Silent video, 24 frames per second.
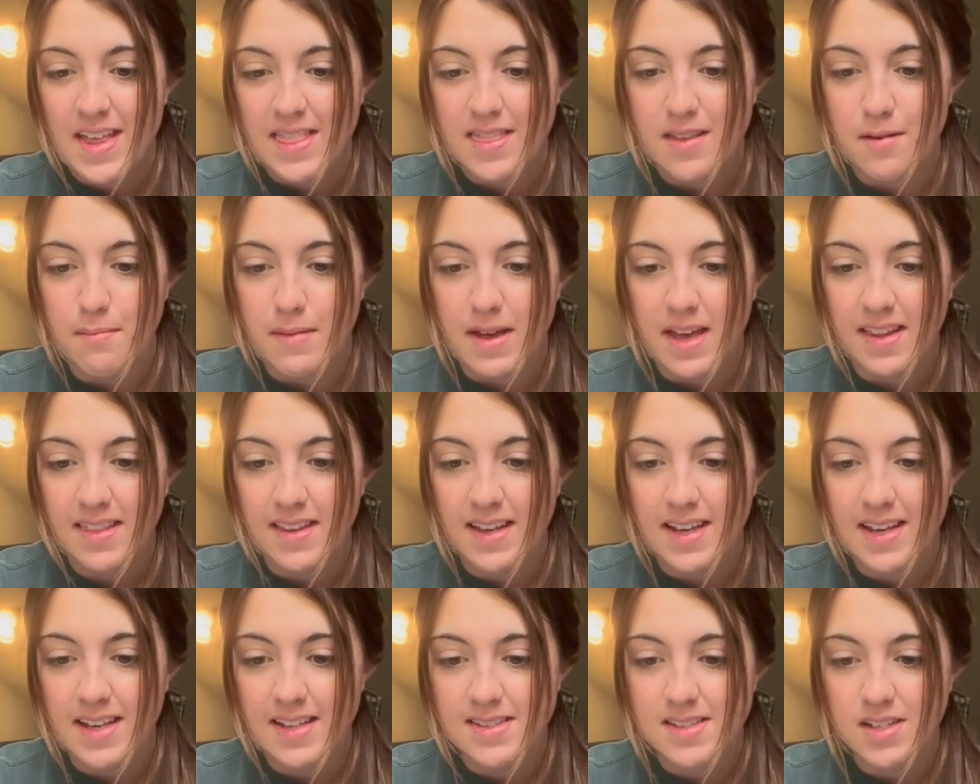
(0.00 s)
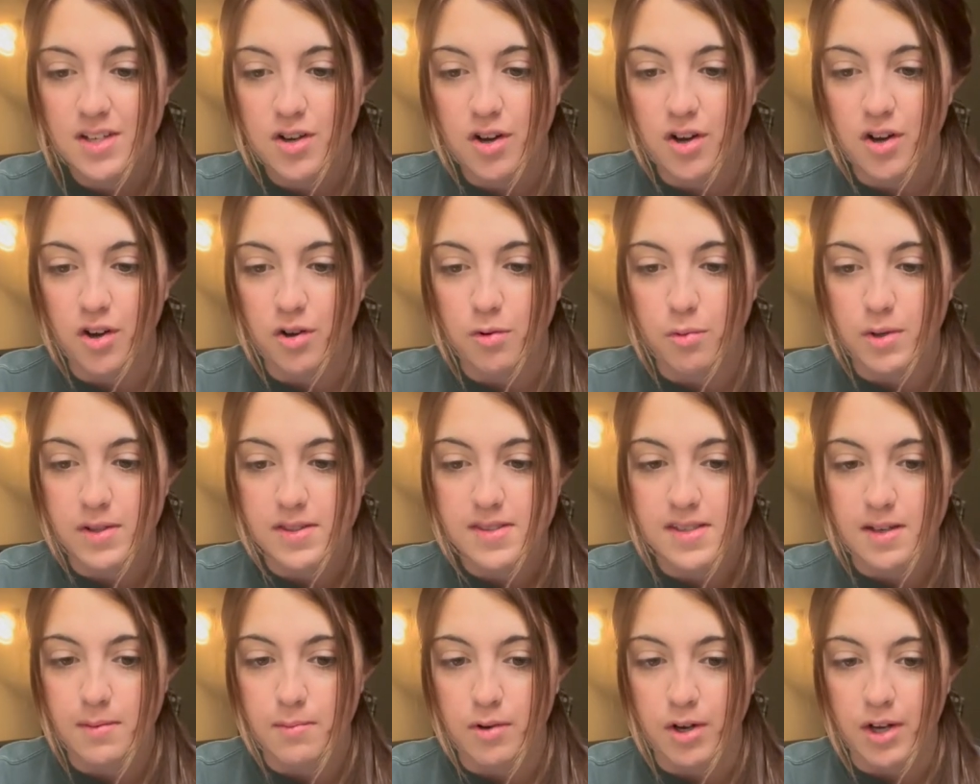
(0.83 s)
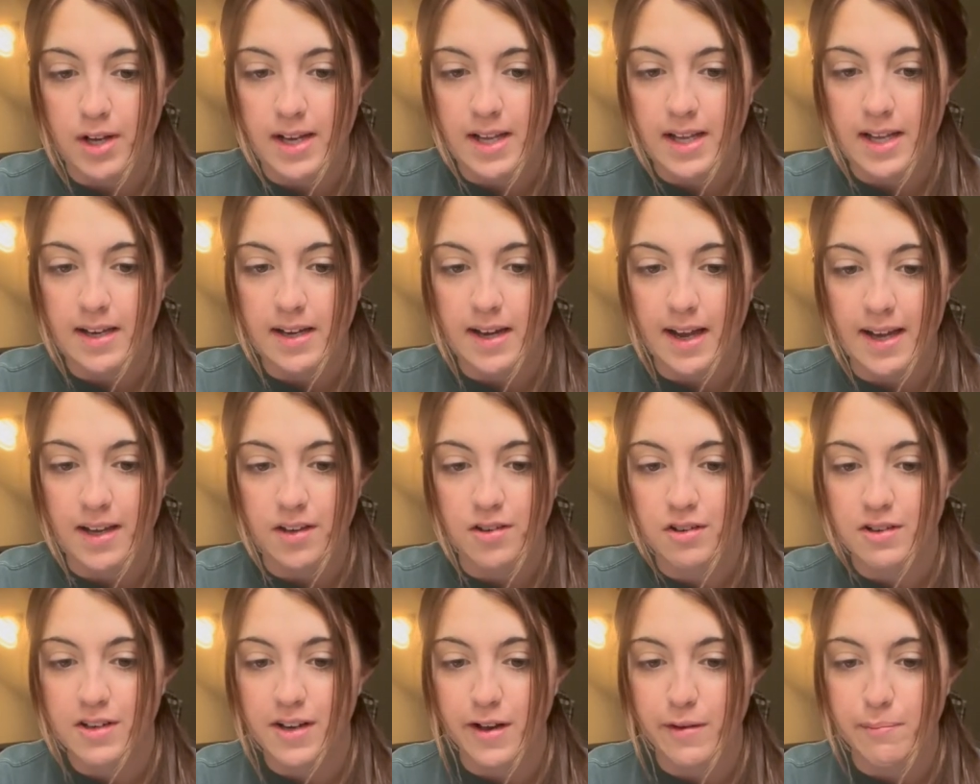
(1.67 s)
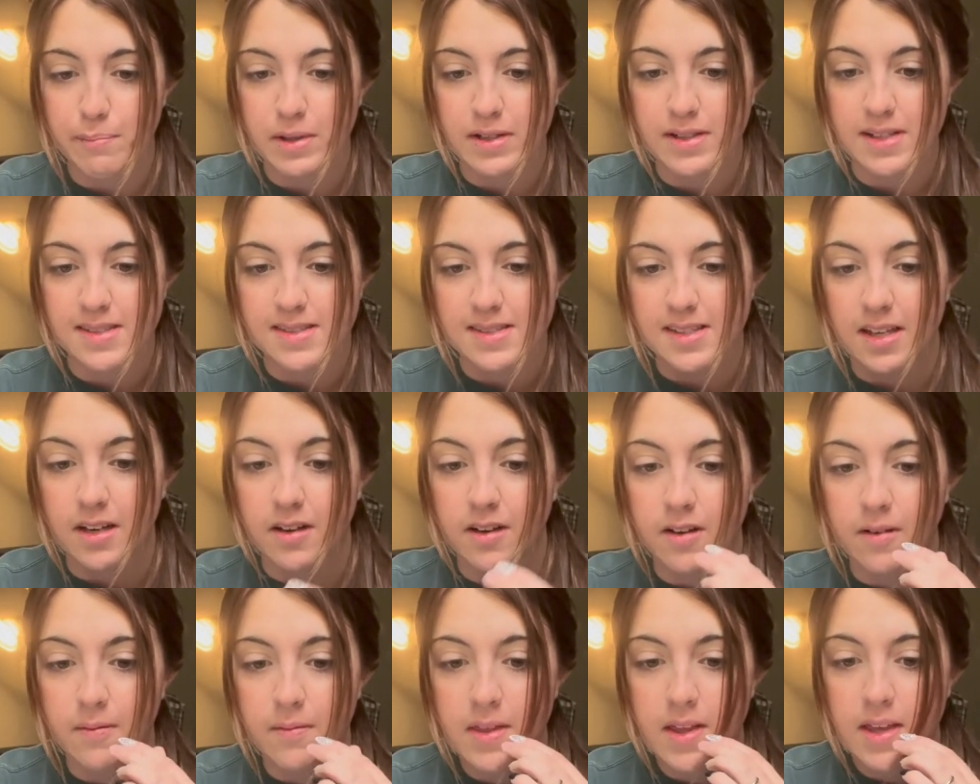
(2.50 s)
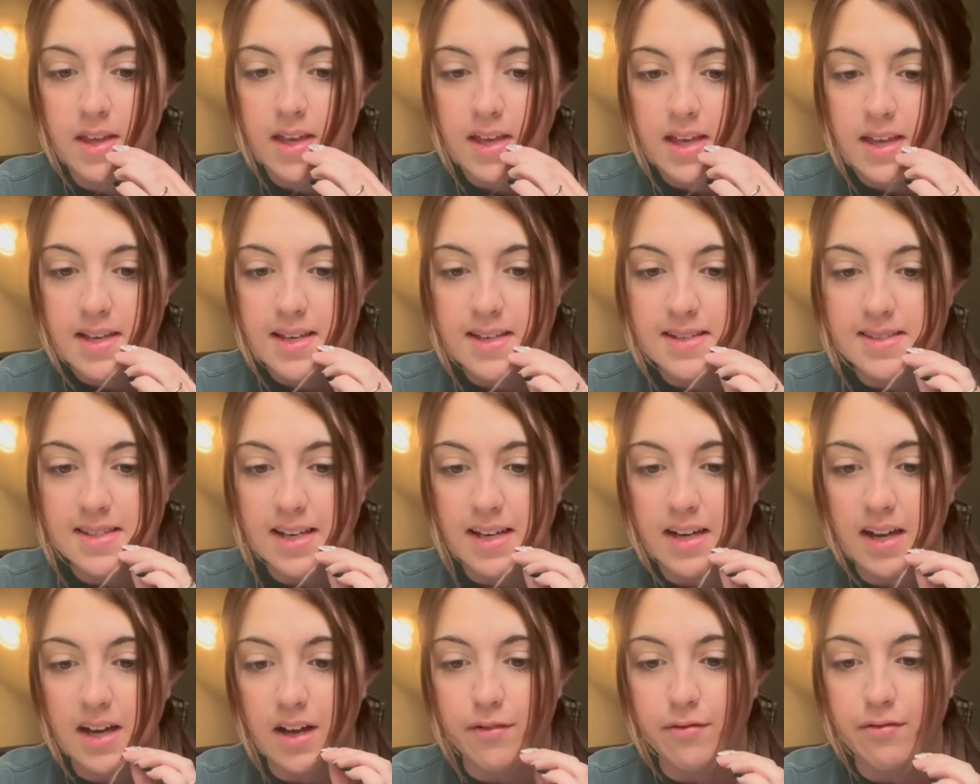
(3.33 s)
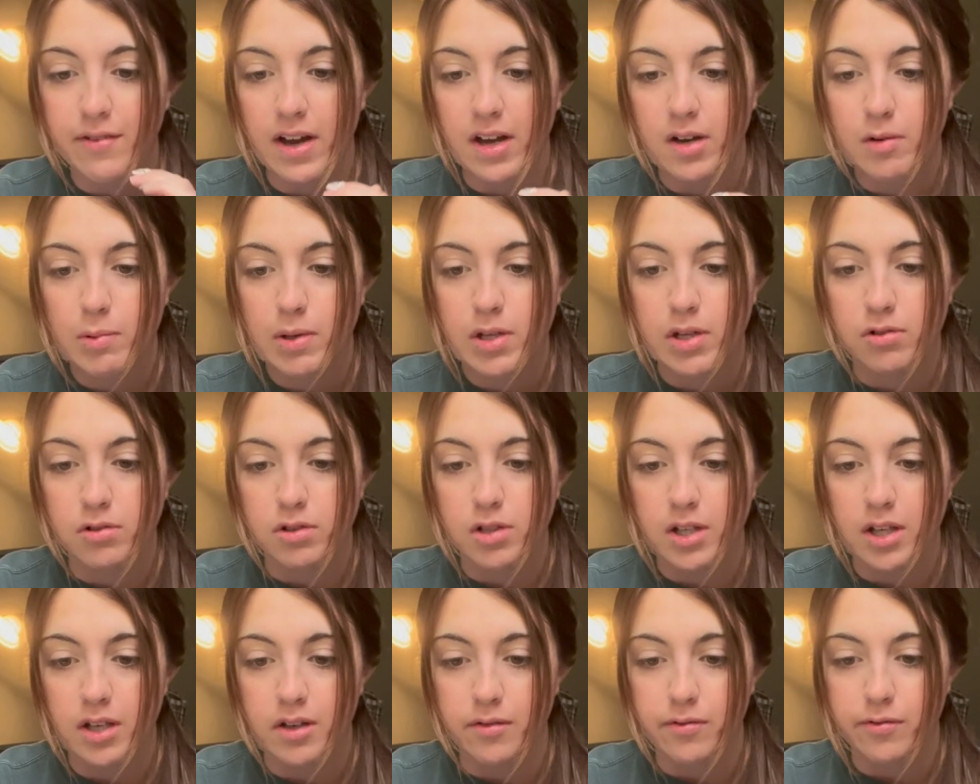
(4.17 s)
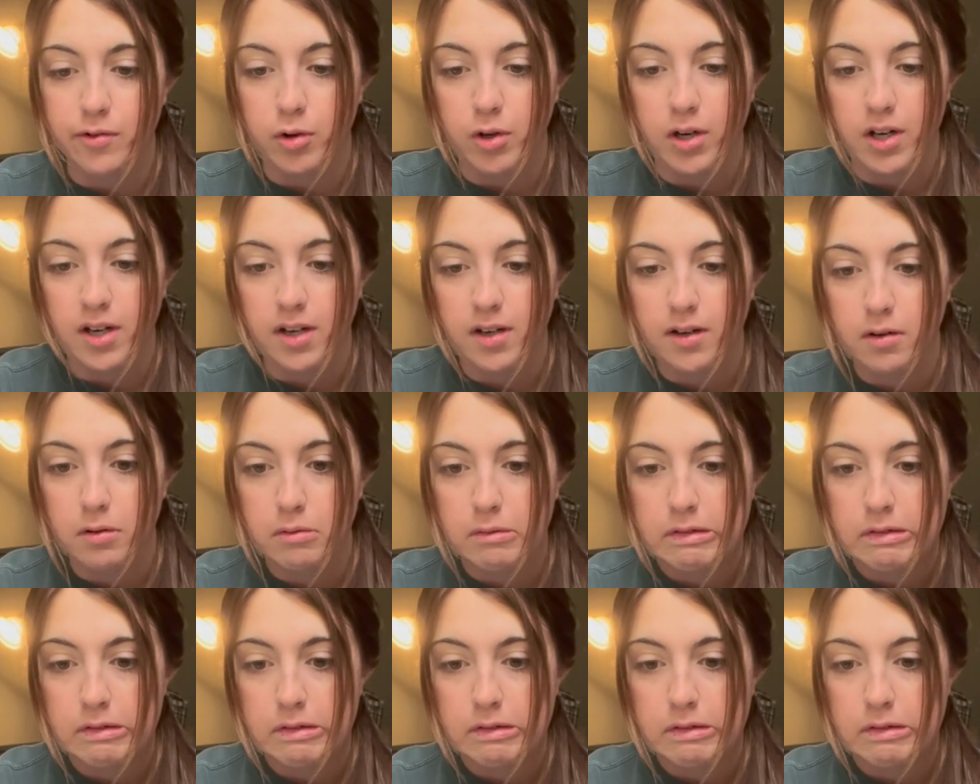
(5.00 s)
The man then gets a call with someone and I couldn't help but listen. He said, I found what you're looking for.